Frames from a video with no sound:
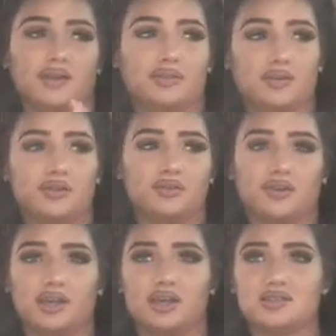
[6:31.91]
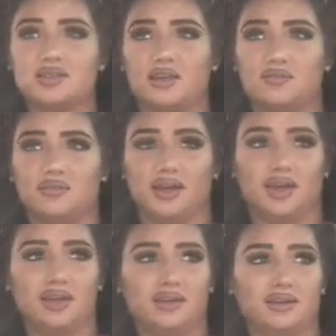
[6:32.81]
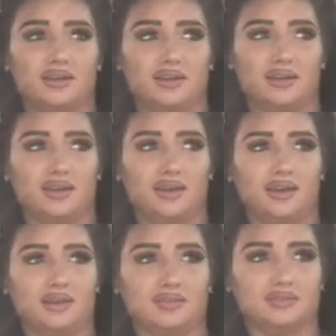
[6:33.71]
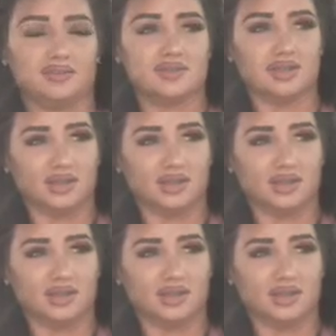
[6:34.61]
They're kids and they fight, and